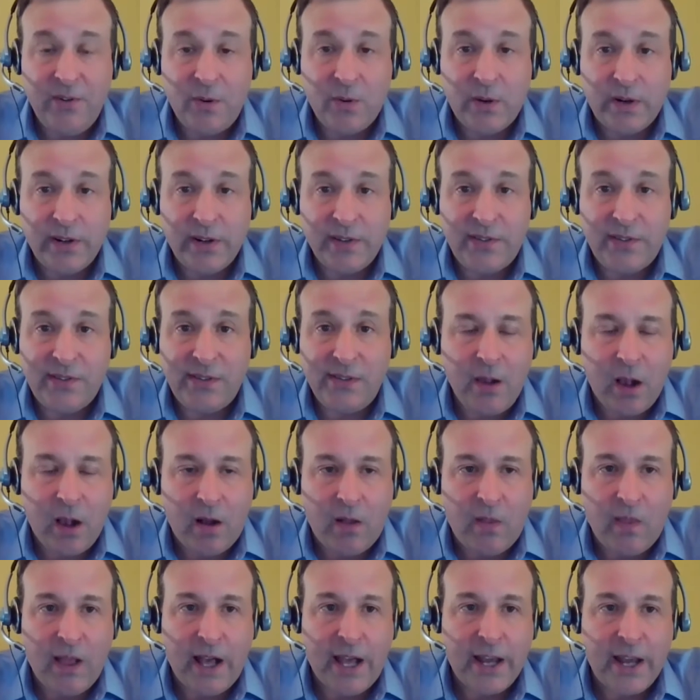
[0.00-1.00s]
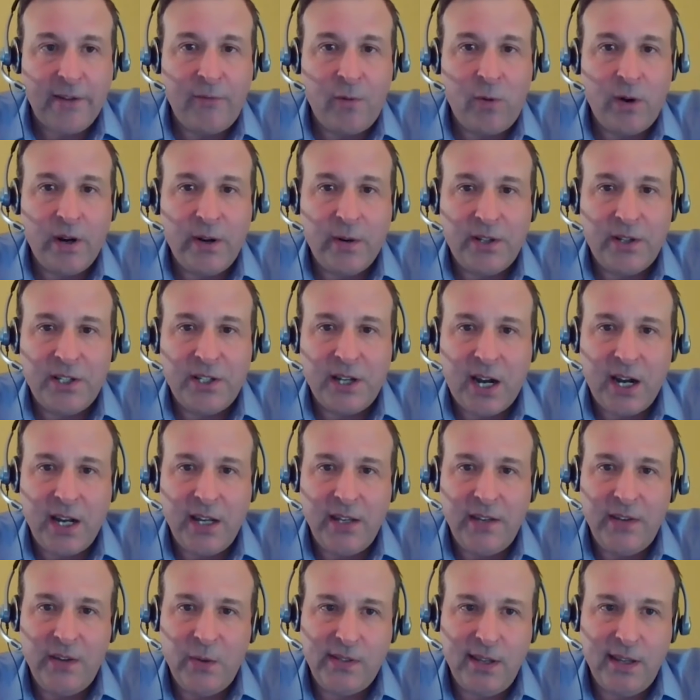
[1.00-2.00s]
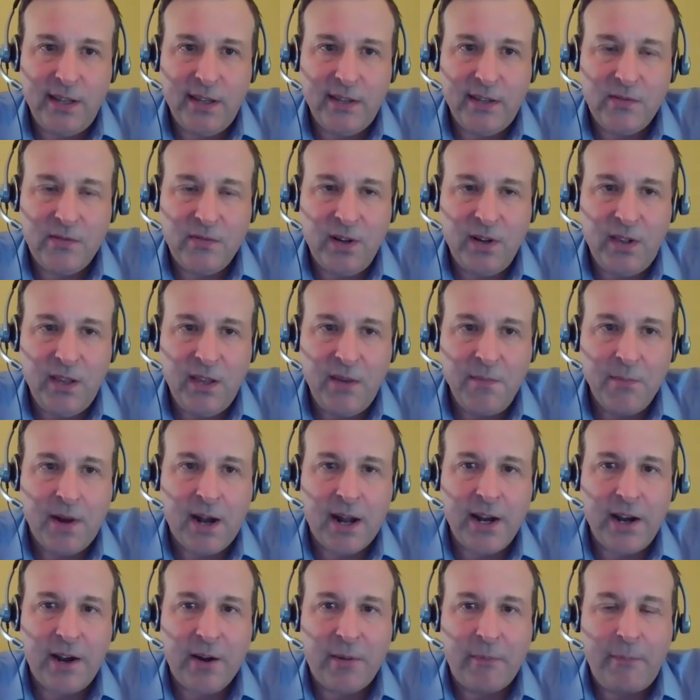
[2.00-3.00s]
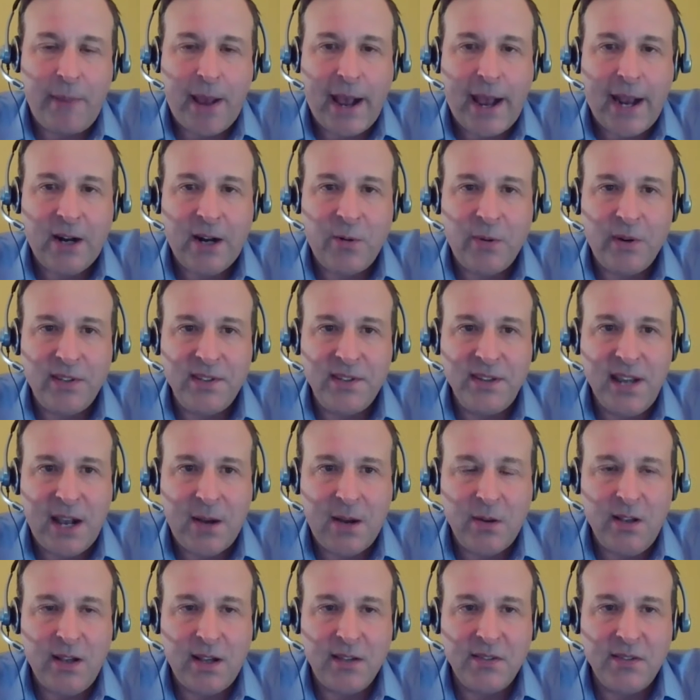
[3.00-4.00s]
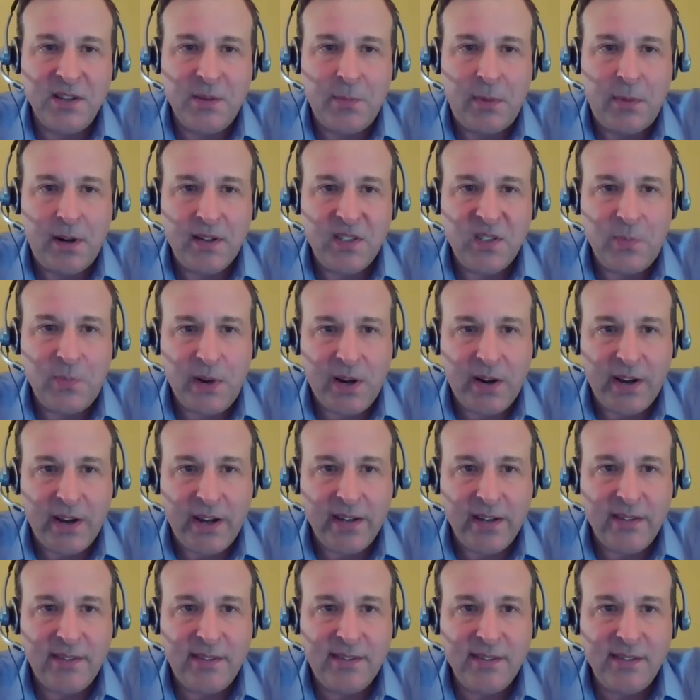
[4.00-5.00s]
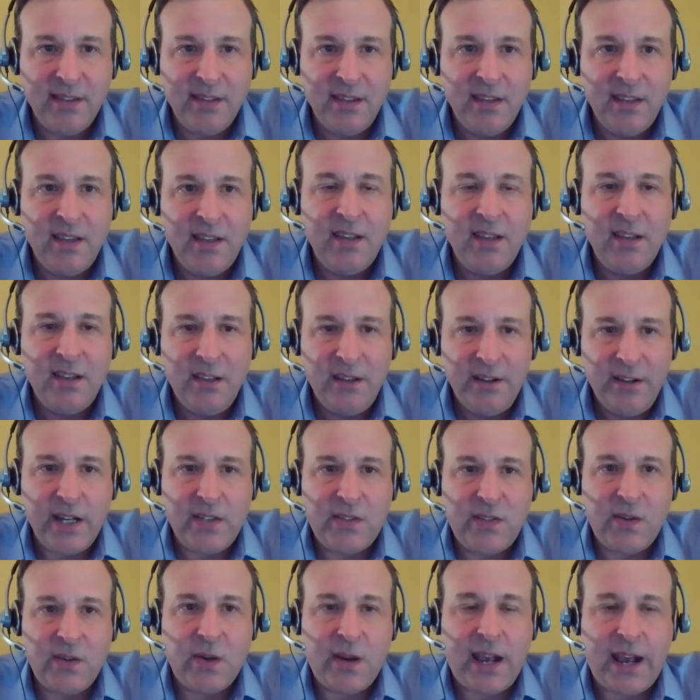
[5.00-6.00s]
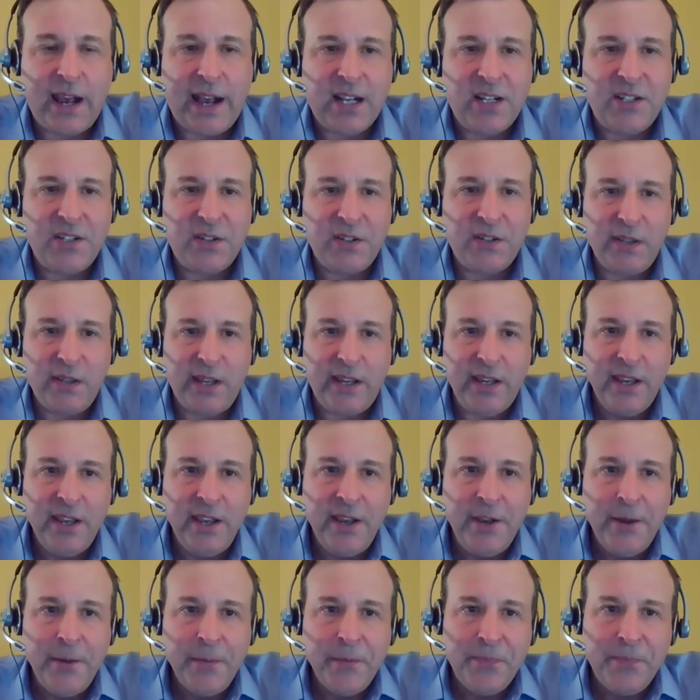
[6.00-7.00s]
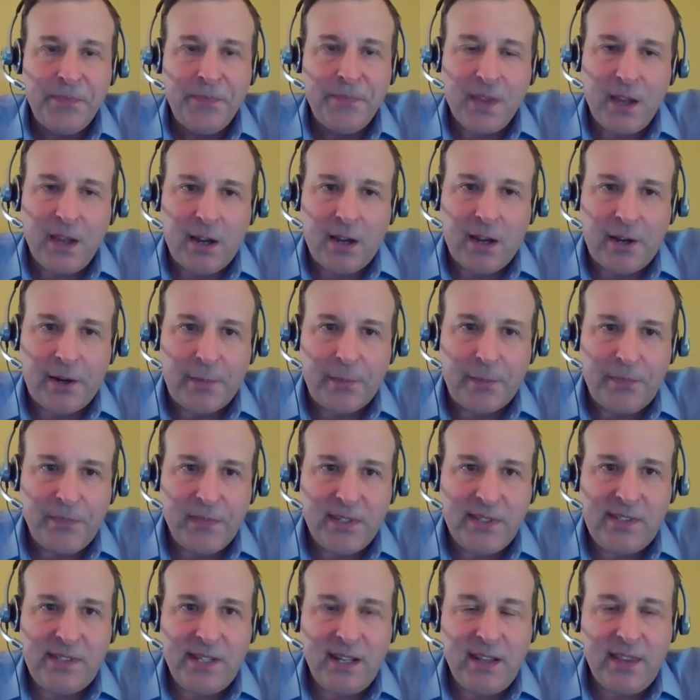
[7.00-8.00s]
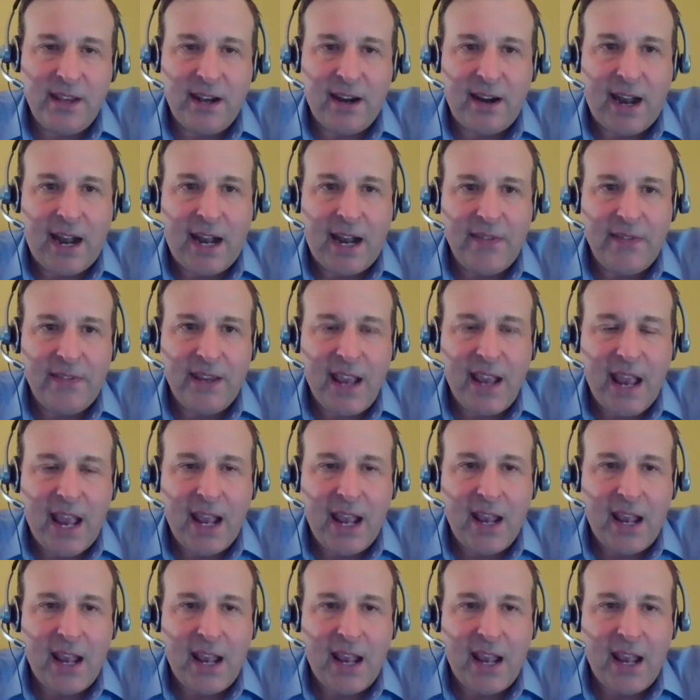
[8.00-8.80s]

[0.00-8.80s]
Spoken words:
course, a lot of what you're trying to do is really monitor backwards now customer experience. So actually sit there at the